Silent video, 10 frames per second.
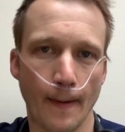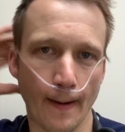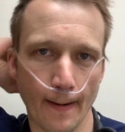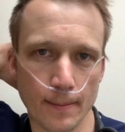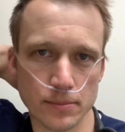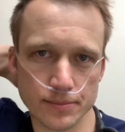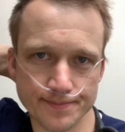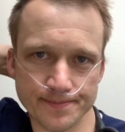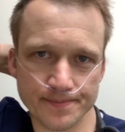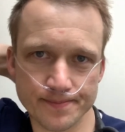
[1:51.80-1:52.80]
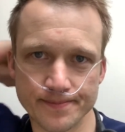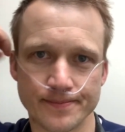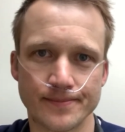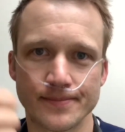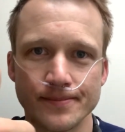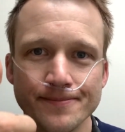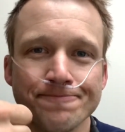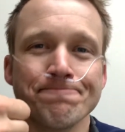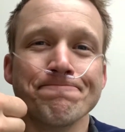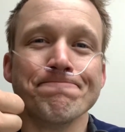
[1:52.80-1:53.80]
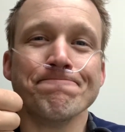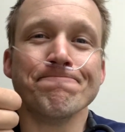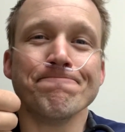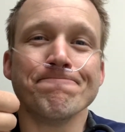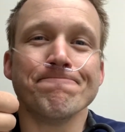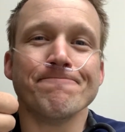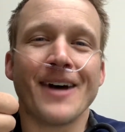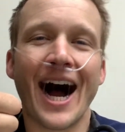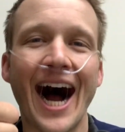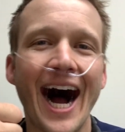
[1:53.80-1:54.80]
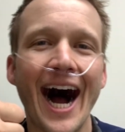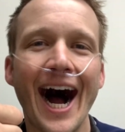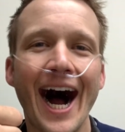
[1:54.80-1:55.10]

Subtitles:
that go over your nose, and then you're going to see it go up in the schnoz.